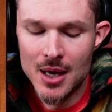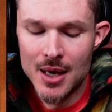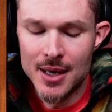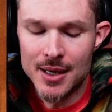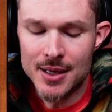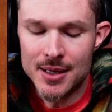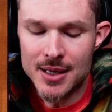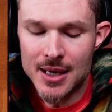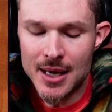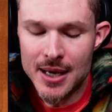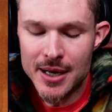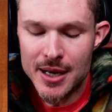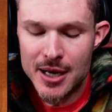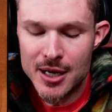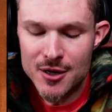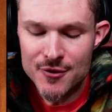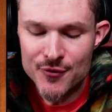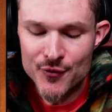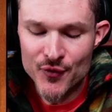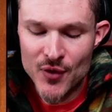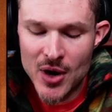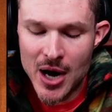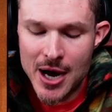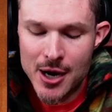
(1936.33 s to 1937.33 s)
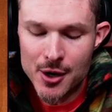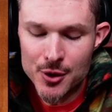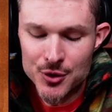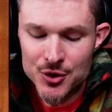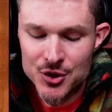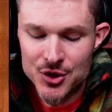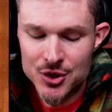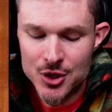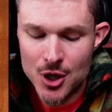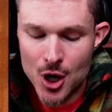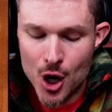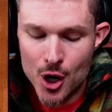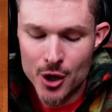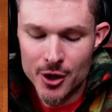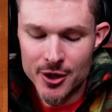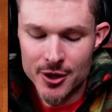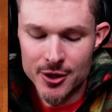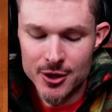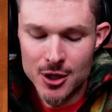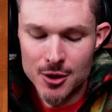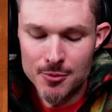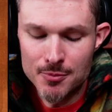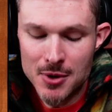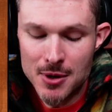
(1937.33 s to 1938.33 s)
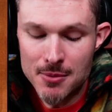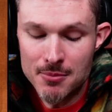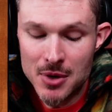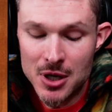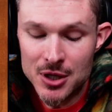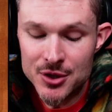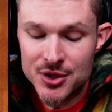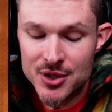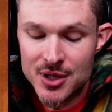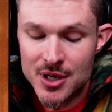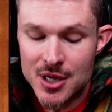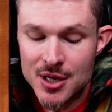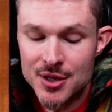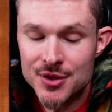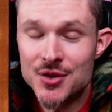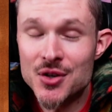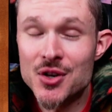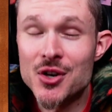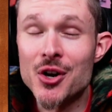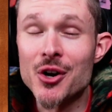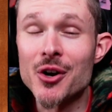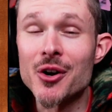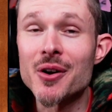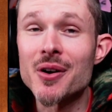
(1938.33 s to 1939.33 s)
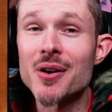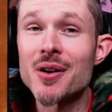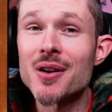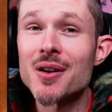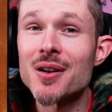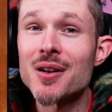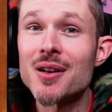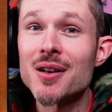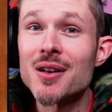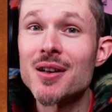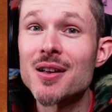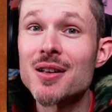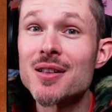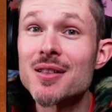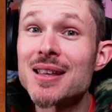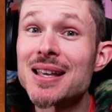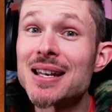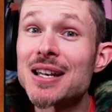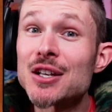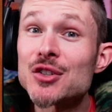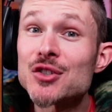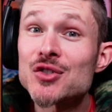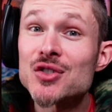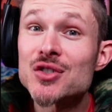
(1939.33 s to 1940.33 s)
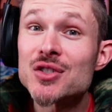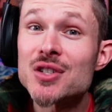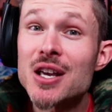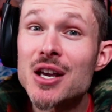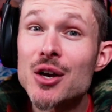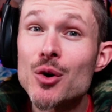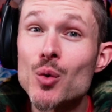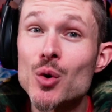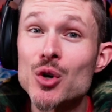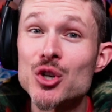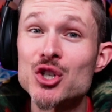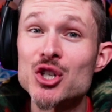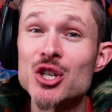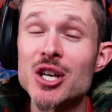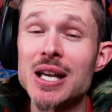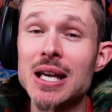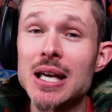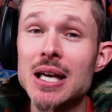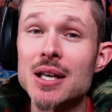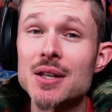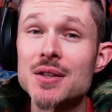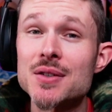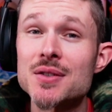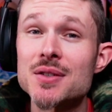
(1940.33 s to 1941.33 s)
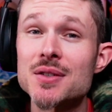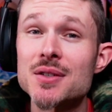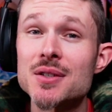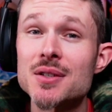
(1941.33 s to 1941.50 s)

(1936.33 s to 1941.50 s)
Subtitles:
Getting a fire started can be much easier than extinguishing it.